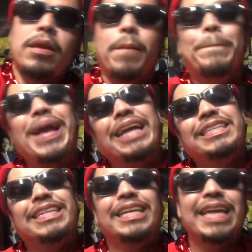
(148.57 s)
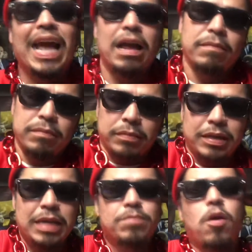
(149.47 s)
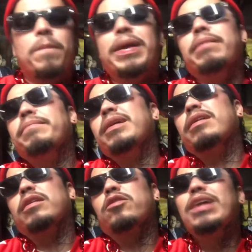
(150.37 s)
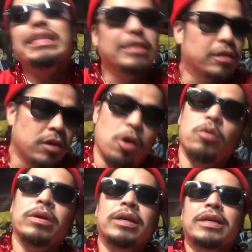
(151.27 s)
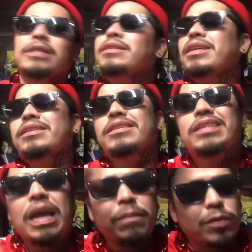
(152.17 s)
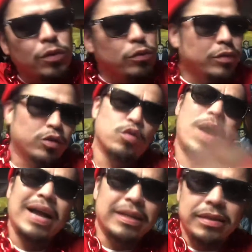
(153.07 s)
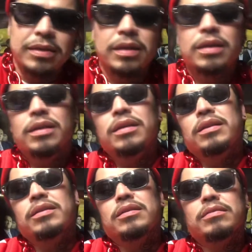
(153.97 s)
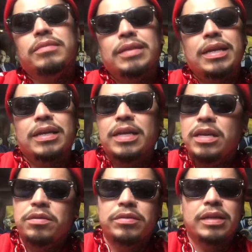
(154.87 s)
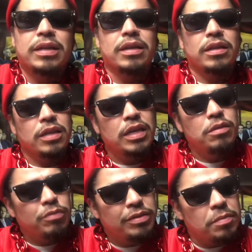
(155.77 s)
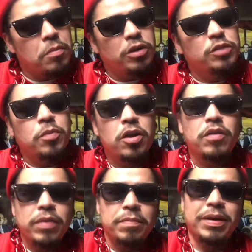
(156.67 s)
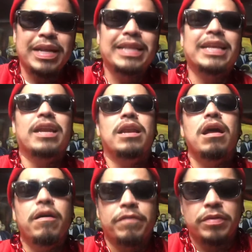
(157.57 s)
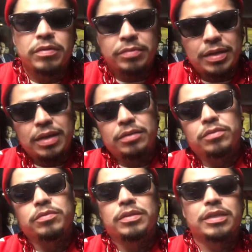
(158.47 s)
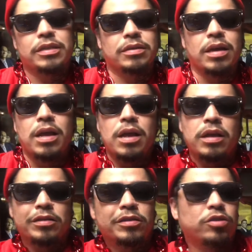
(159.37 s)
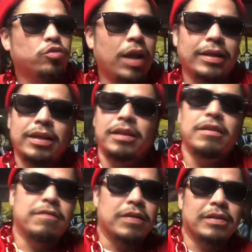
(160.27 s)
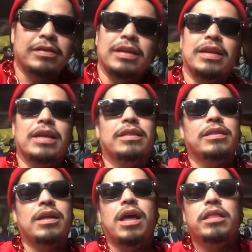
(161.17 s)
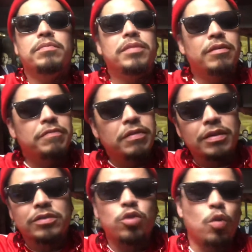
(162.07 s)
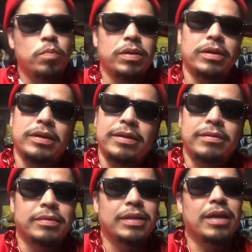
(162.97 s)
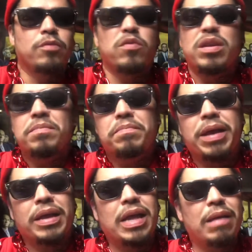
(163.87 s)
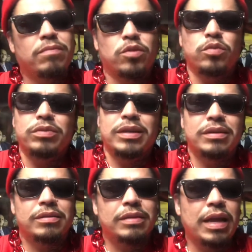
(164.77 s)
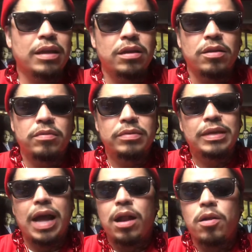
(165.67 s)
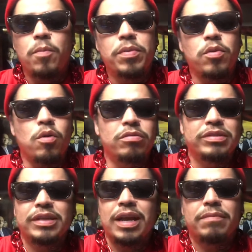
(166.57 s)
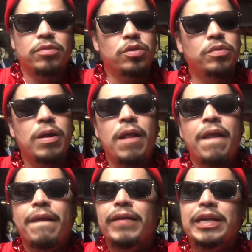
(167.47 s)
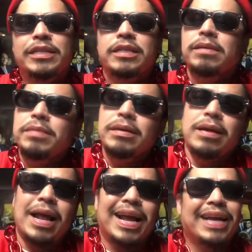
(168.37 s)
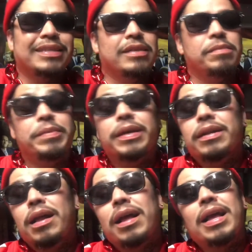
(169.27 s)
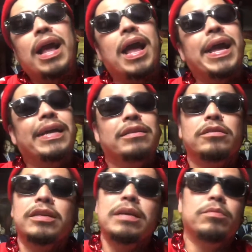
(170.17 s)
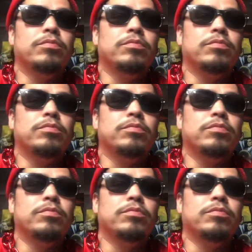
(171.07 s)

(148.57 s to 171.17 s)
Back to the game. Debo, man, made a crazy throw. Jennings came through twice. You know what I'm saying? Kittle did it. He wasn't much part of it, but he did enough, you know what I'm saying, to just distract the defense and get other motherfuckers open. You know what I'm saying? Running back came through, did his thing. You know, we got open holes, game through. Jimmy, like I said, man, I hate to keep